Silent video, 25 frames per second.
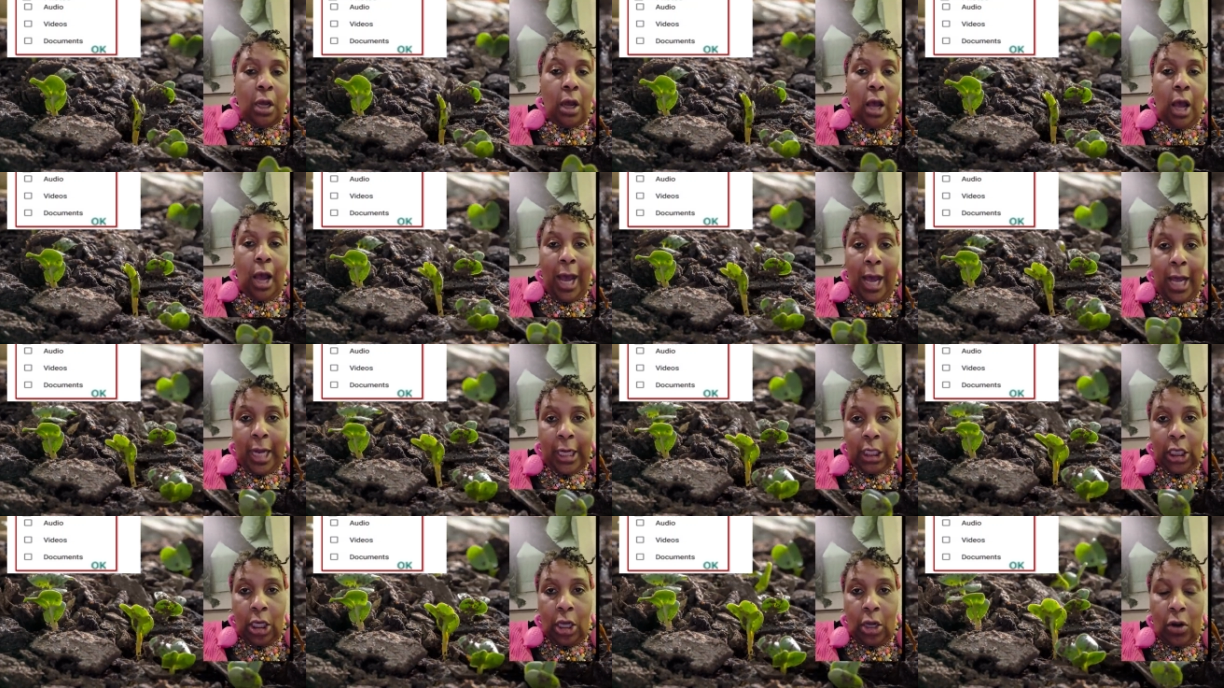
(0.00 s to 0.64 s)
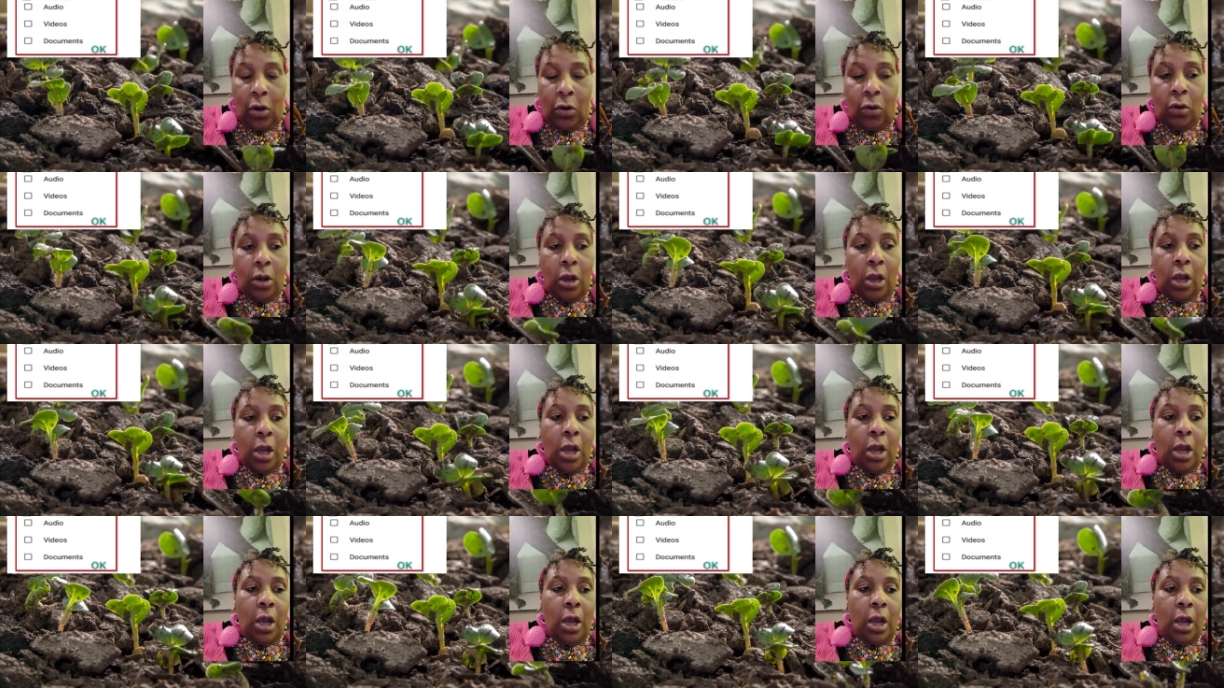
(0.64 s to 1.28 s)
audio,
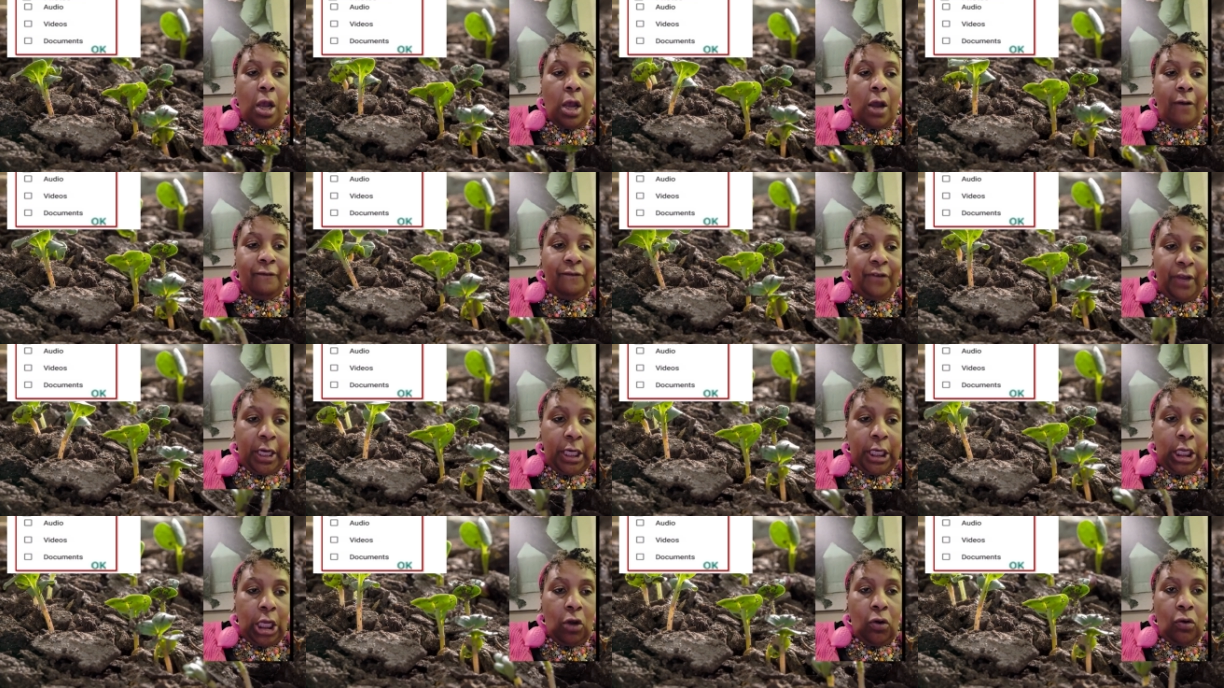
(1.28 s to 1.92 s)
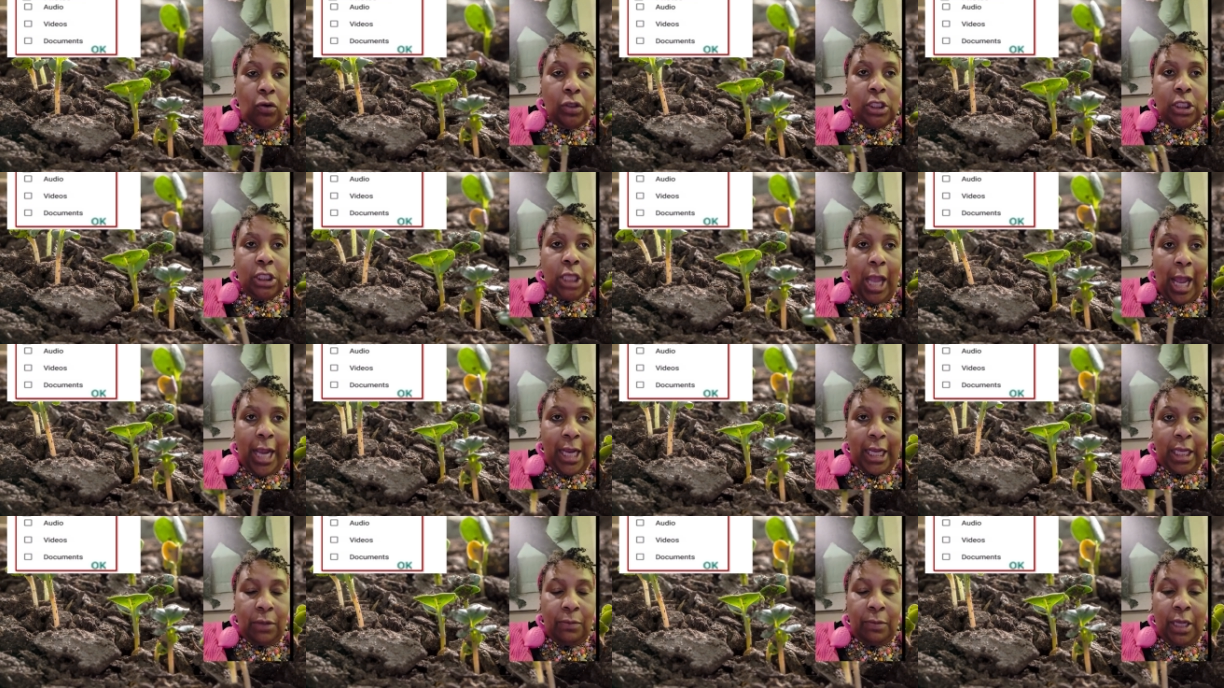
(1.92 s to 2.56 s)
videos,
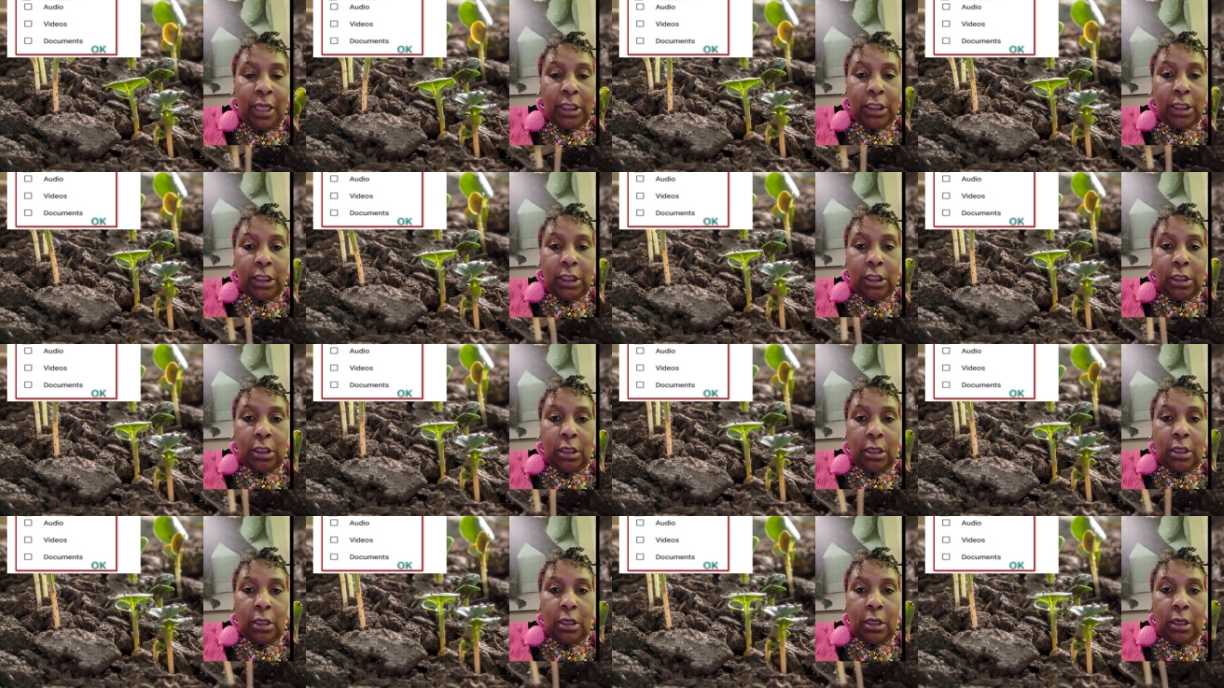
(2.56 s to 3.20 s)
documents,